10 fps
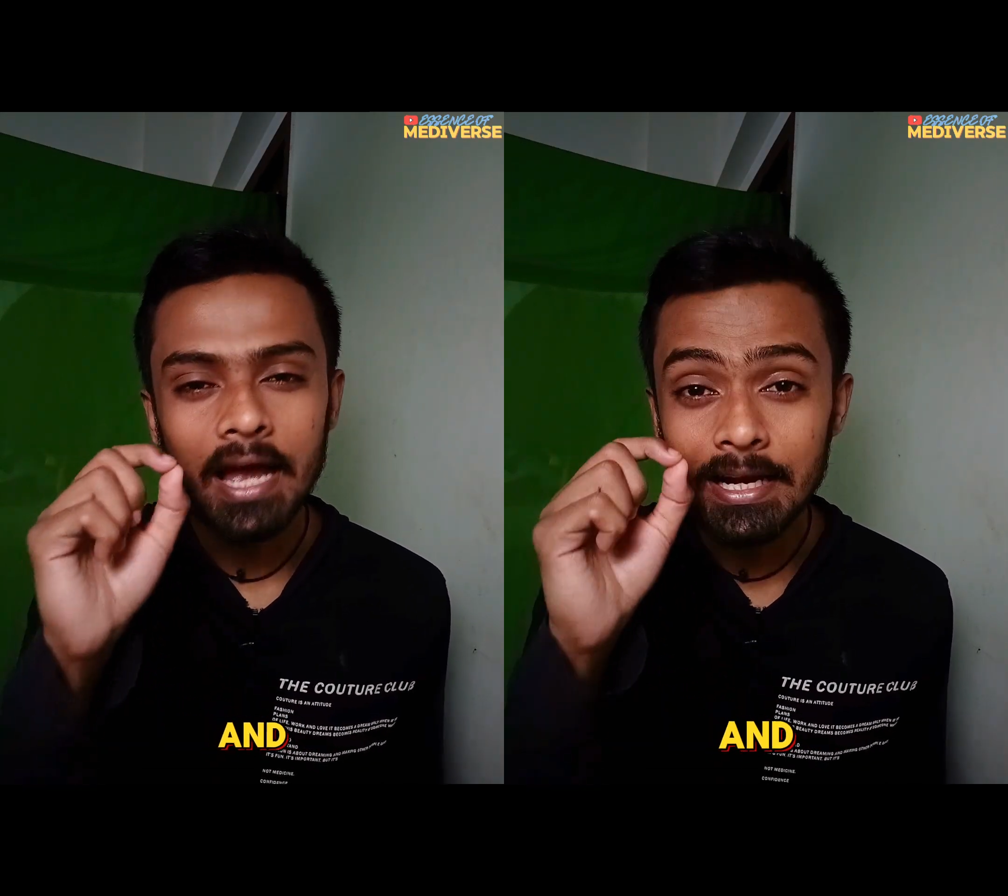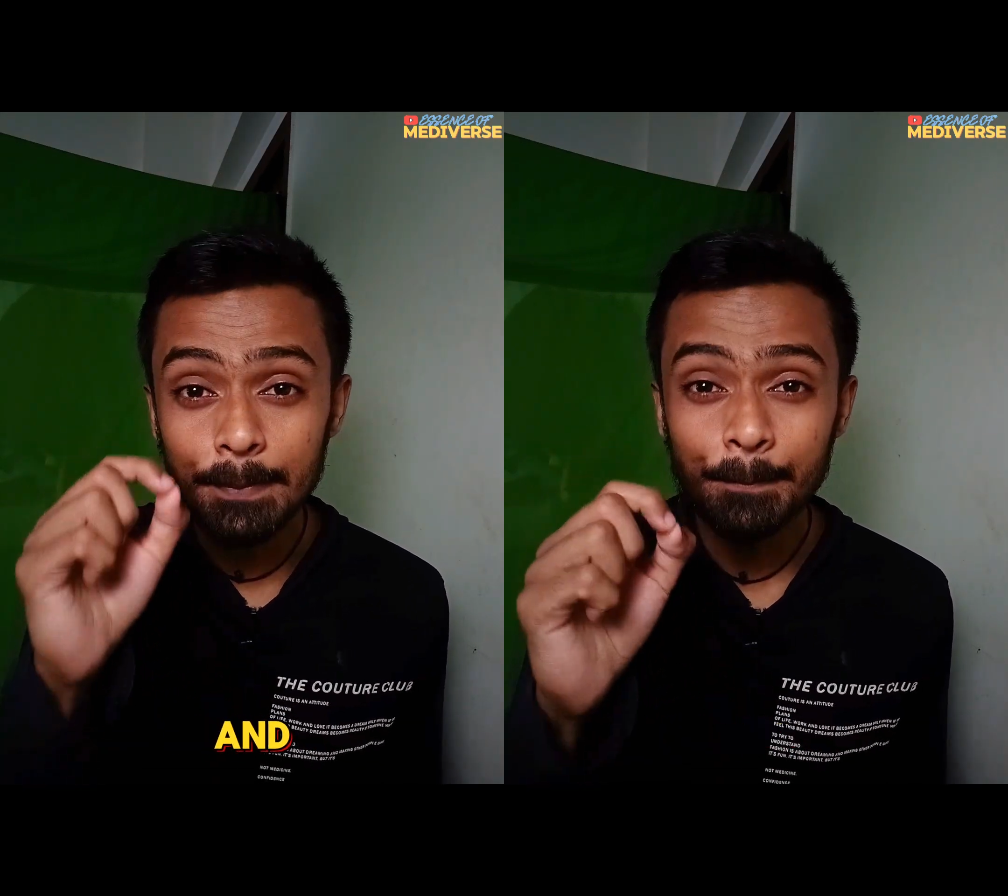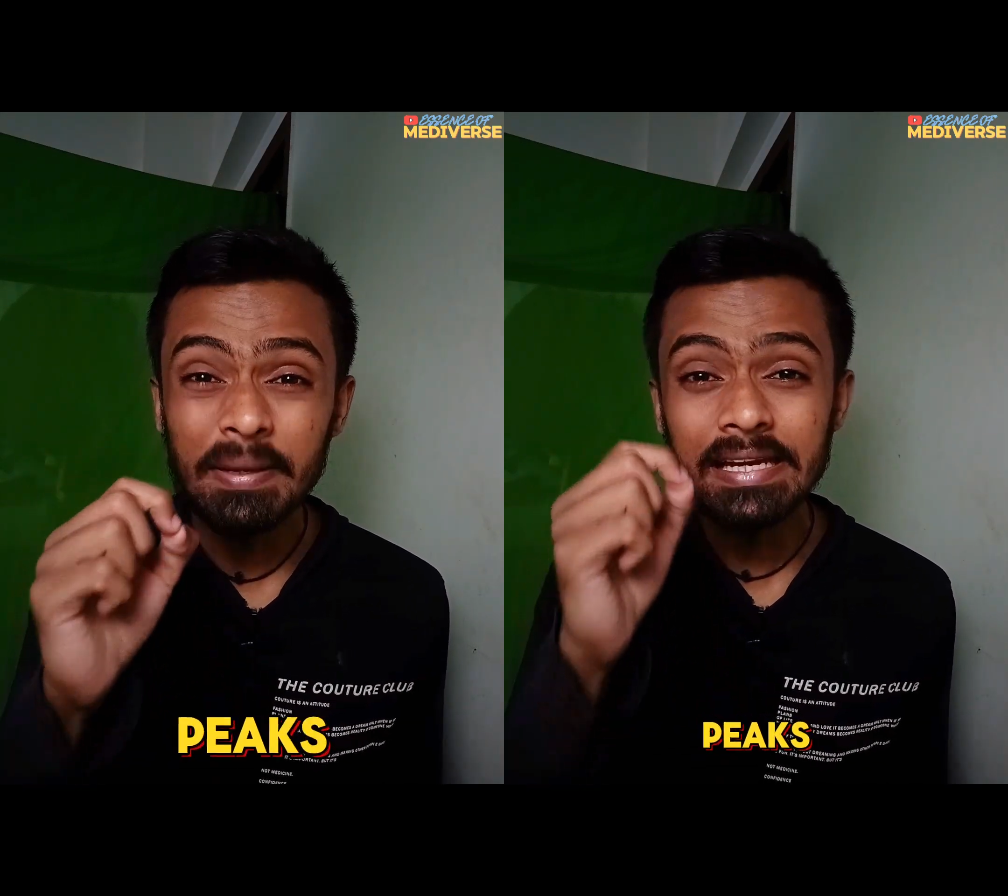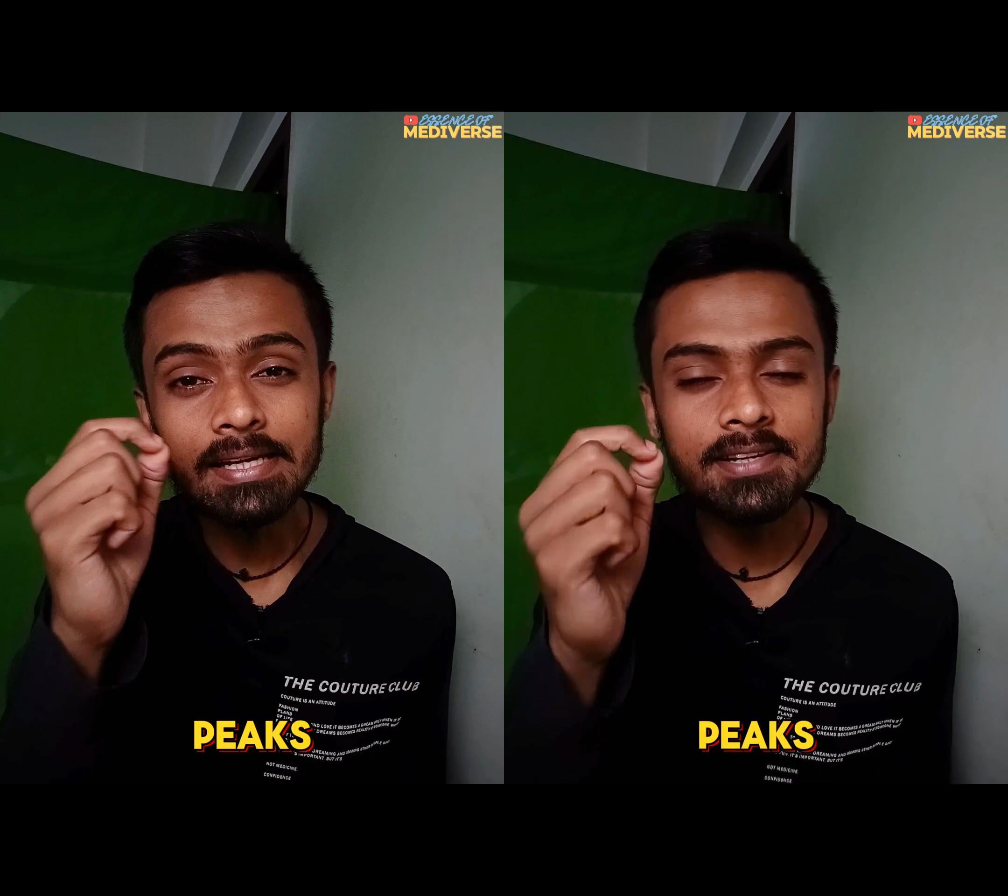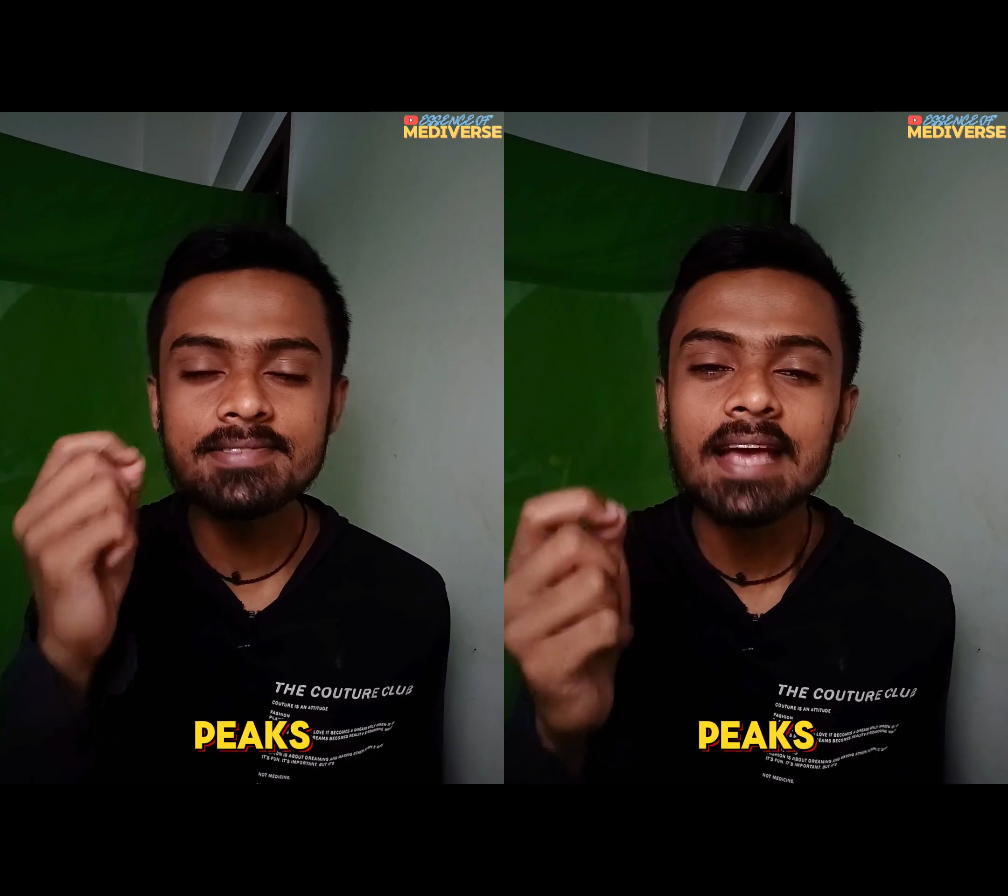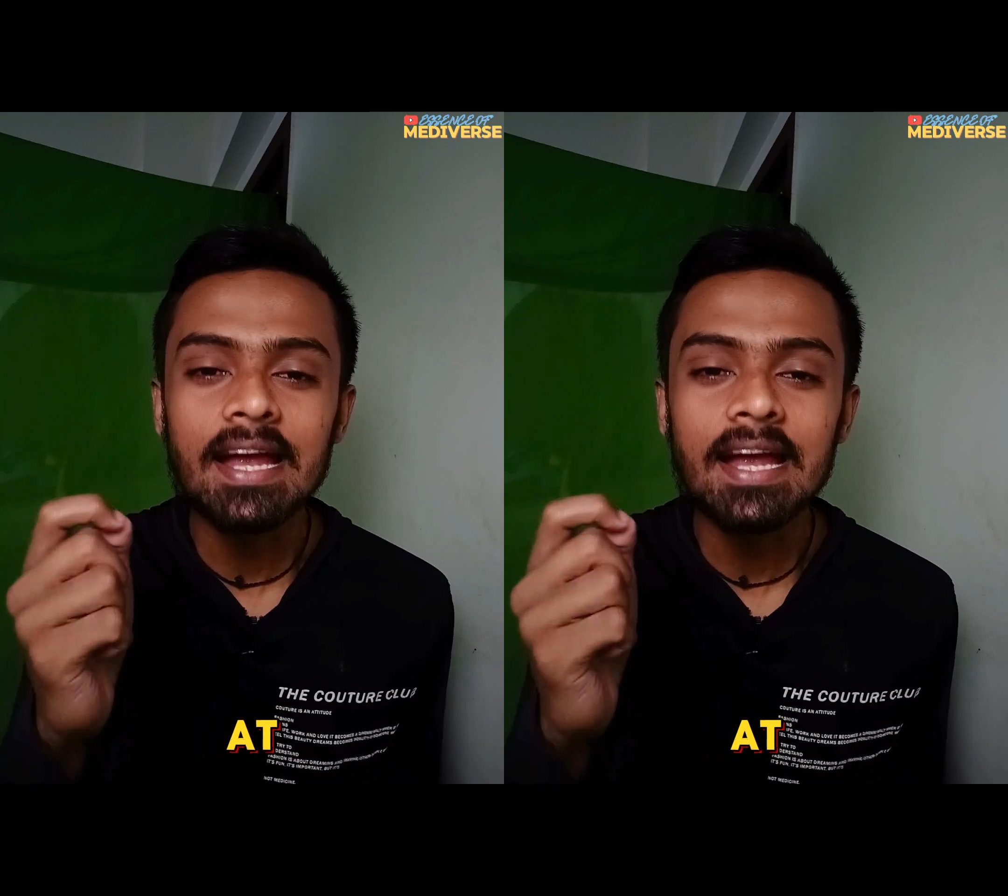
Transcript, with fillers: and peaks